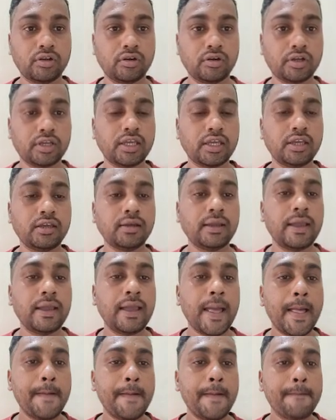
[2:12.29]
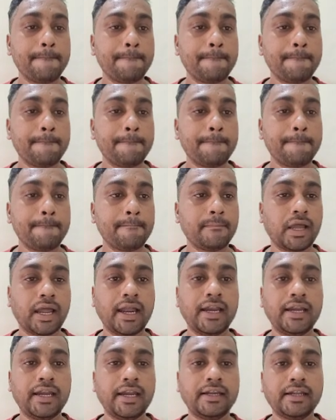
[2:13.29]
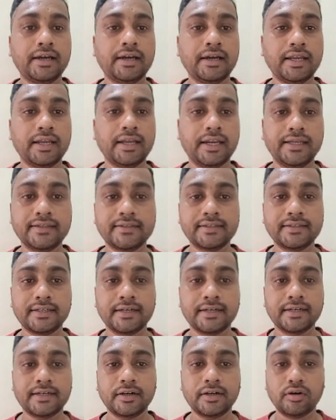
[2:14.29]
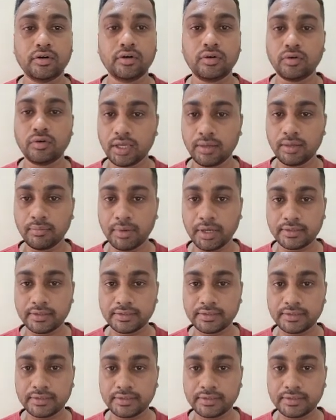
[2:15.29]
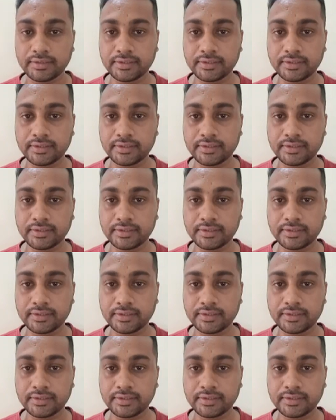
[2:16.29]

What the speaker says: Okay, it is a OMR sheet